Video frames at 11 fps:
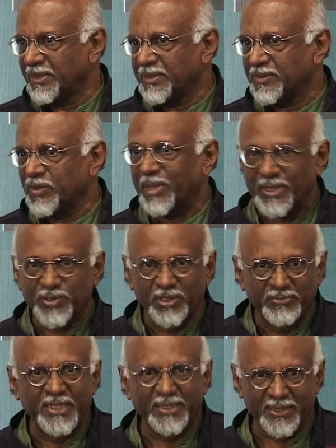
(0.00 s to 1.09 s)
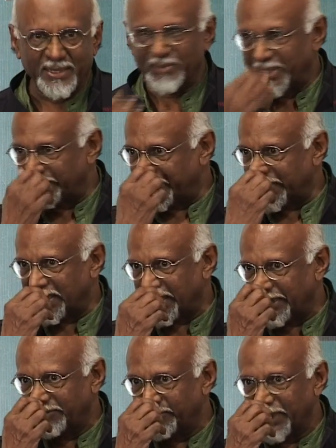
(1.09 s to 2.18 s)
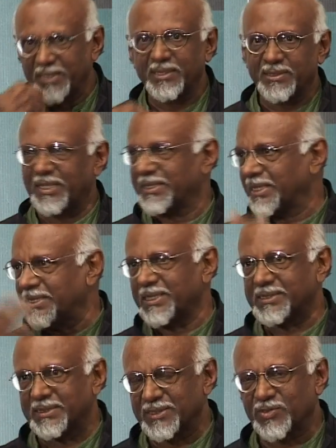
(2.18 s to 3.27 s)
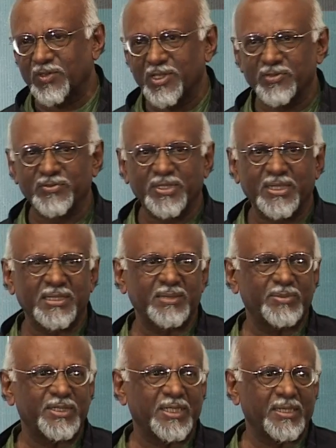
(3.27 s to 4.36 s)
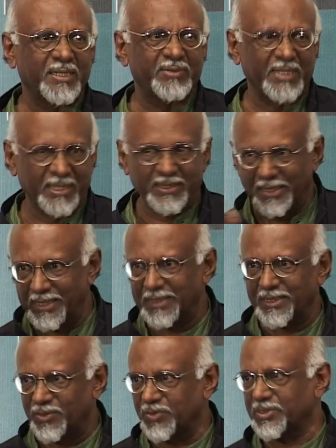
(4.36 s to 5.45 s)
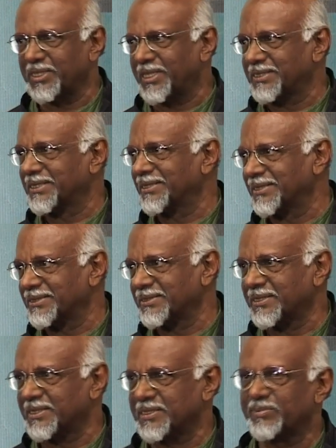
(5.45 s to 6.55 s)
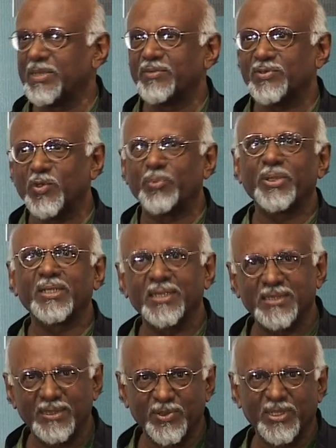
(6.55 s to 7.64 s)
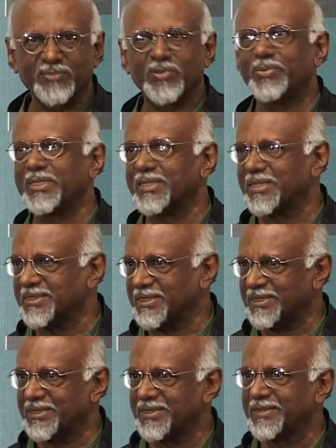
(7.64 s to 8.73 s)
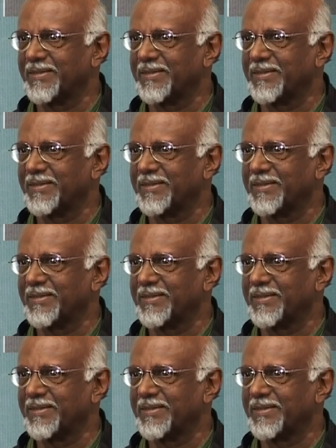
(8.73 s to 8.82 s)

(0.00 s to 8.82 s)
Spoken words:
So I'm actually waiting. I have many, I teach in this College of Journalism in Chennai, where I conduct a course in arts and culture journalism. I was hoping that some of them would be here in Chandigarh.